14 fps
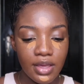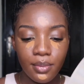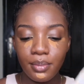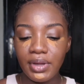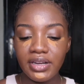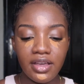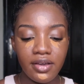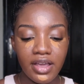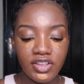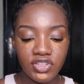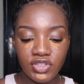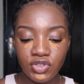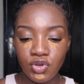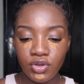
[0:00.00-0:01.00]
But now I
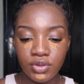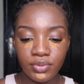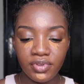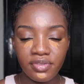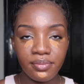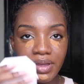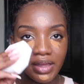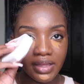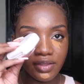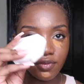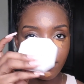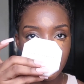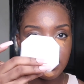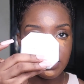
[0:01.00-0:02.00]
just go in with my
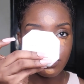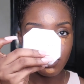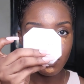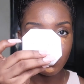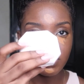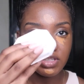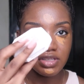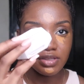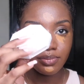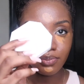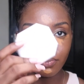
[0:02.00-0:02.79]
Fenty Beauty.